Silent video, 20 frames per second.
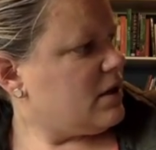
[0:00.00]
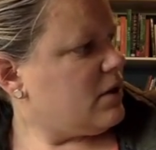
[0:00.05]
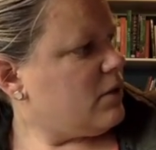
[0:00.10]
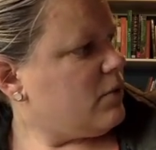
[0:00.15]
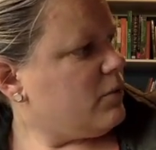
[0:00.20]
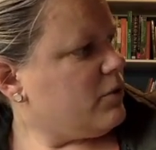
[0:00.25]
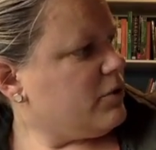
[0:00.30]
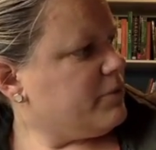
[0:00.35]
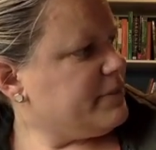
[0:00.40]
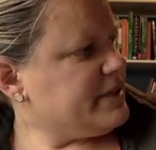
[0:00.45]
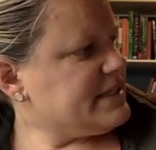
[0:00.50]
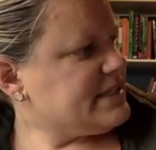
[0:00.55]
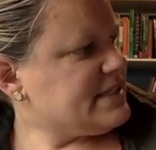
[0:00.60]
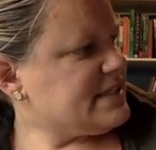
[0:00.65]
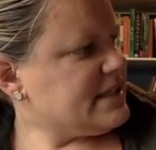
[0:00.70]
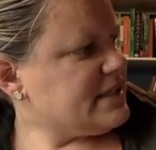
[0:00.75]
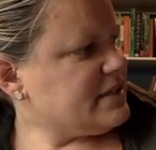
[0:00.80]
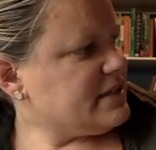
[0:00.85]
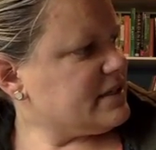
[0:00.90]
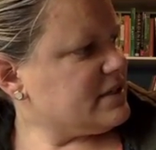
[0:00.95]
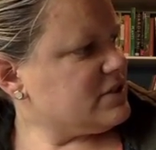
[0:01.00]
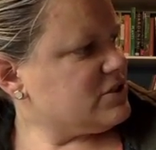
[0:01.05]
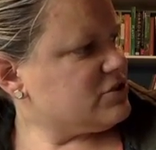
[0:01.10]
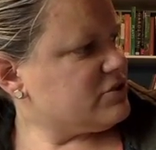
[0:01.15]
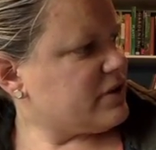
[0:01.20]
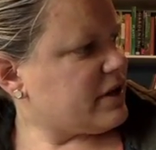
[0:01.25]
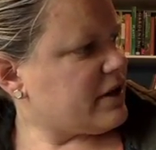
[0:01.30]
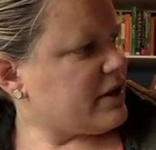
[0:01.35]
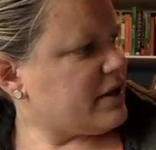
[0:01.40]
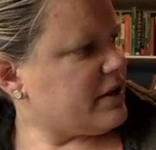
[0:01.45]
We will be sealing the
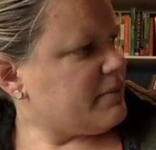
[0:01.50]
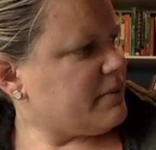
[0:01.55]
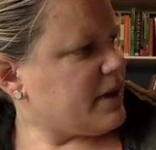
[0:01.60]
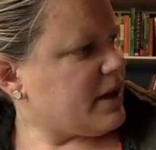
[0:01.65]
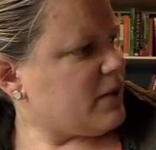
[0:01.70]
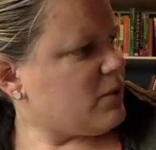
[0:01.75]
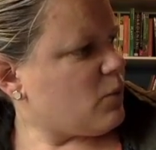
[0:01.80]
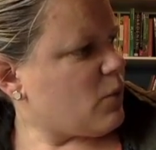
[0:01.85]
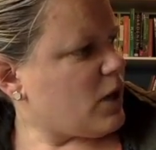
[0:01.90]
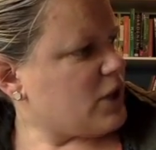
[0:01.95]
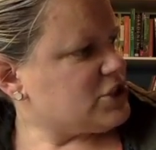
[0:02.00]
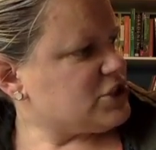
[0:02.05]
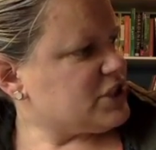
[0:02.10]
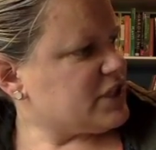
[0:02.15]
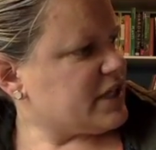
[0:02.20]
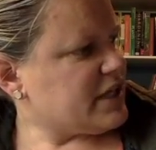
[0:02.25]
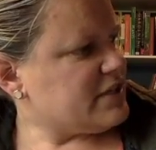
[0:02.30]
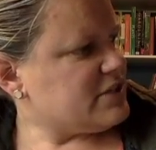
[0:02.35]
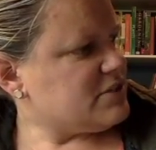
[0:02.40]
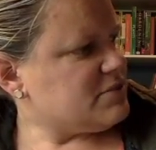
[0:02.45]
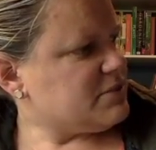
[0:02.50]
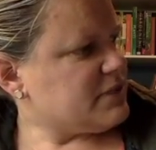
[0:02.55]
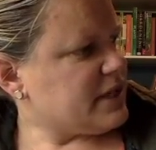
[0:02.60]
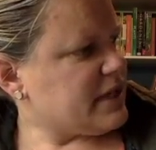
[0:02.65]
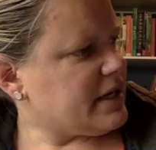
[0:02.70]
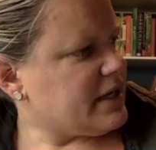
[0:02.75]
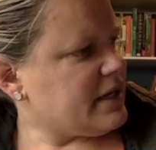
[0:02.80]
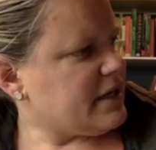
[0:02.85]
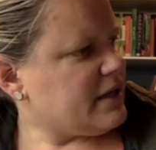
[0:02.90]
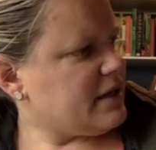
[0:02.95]
terrarium and watching as your plant
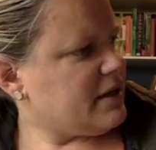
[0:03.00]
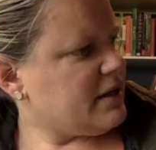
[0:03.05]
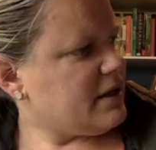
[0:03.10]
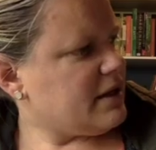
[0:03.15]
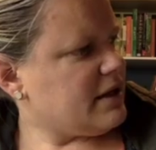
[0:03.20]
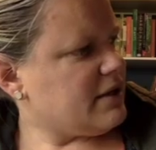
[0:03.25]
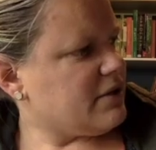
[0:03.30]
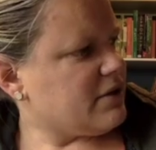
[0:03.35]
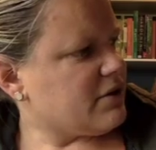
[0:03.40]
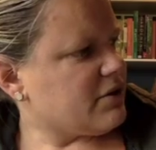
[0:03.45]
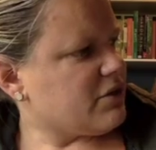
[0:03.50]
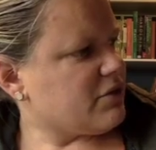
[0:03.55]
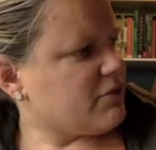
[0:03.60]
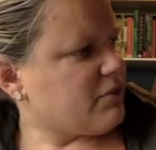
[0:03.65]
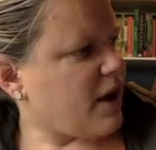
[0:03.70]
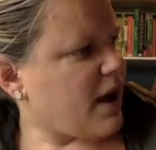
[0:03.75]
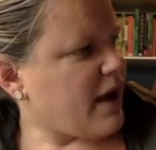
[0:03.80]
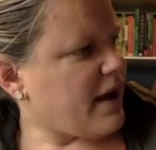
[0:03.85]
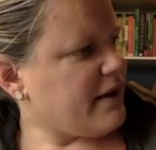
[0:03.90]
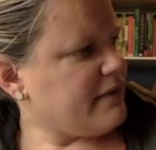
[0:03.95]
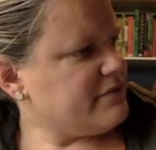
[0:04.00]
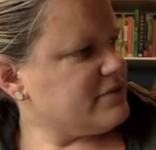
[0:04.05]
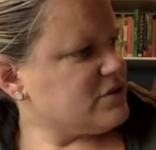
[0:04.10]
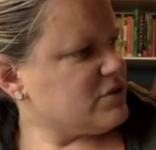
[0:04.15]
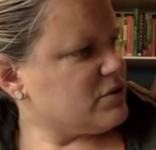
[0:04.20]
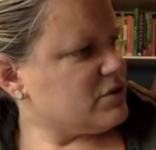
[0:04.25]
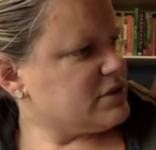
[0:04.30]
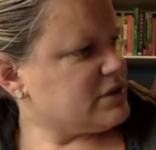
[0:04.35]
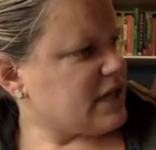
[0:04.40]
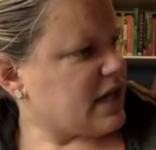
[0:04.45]
either thrives
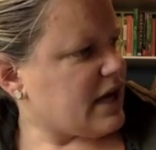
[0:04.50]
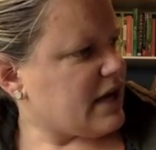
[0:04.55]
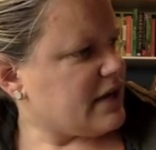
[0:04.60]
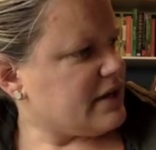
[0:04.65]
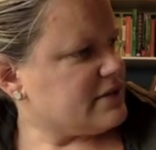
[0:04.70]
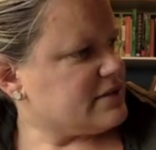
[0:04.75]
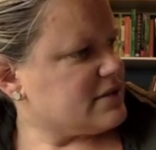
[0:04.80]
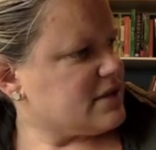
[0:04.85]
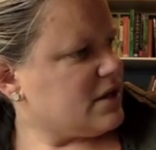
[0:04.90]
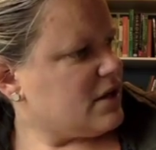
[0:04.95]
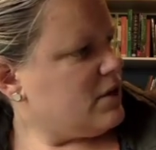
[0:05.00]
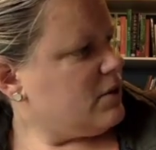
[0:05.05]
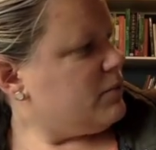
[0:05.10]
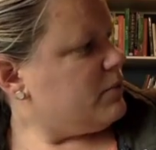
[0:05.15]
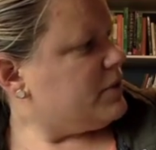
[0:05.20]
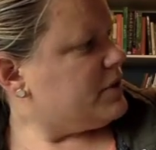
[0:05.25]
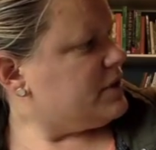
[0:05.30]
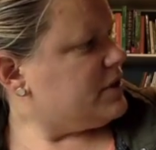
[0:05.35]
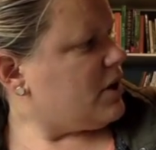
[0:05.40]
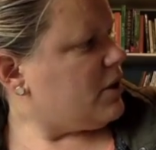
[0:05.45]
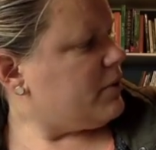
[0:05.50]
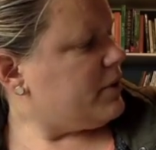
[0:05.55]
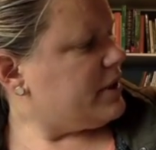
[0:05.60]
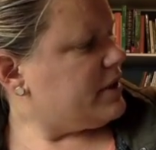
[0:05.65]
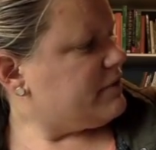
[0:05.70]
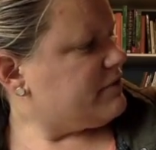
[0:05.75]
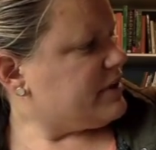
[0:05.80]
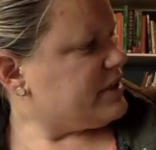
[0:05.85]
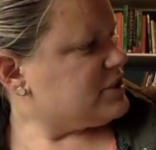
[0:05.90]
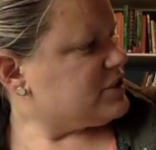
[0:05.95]
or dies with no
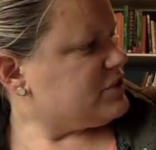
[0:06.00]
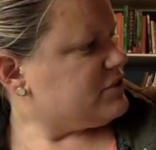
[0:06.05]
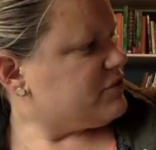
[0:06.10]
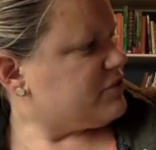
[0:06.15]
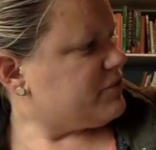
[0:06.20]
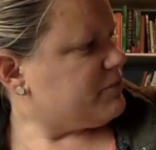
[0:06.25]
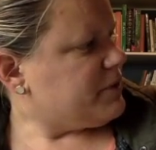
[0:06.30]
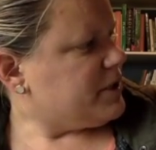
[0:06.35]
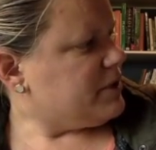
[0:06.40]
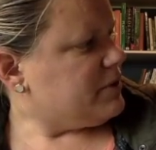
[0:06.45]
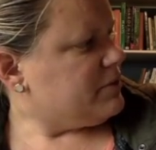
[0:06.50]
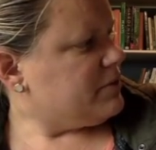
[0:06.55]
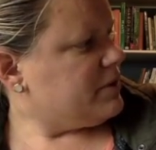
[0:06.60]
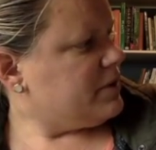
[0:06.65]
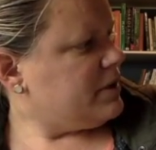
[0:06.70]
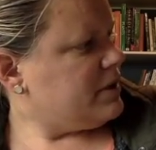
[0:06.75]
intervention from you.